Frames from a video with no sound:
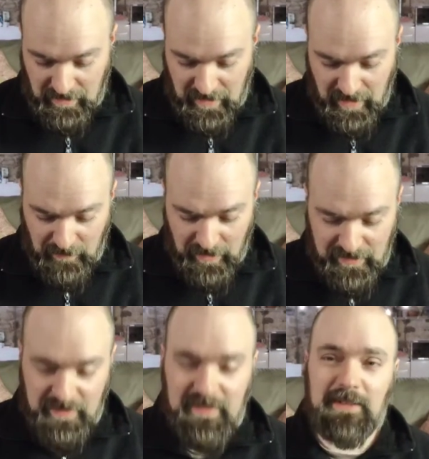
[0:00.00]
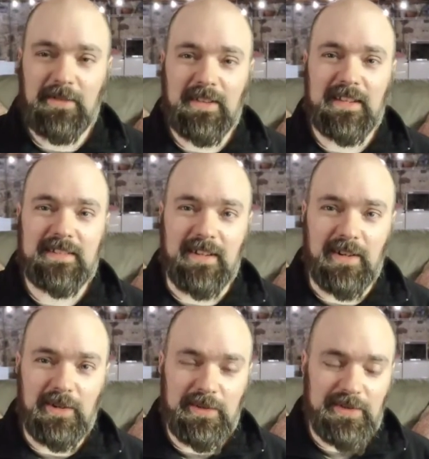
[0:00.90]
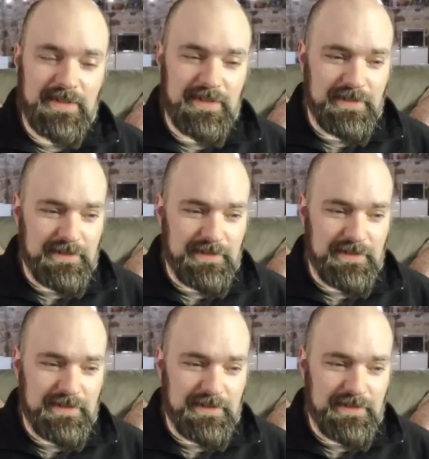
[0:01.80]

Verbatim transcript: Can't wait to see where this goes.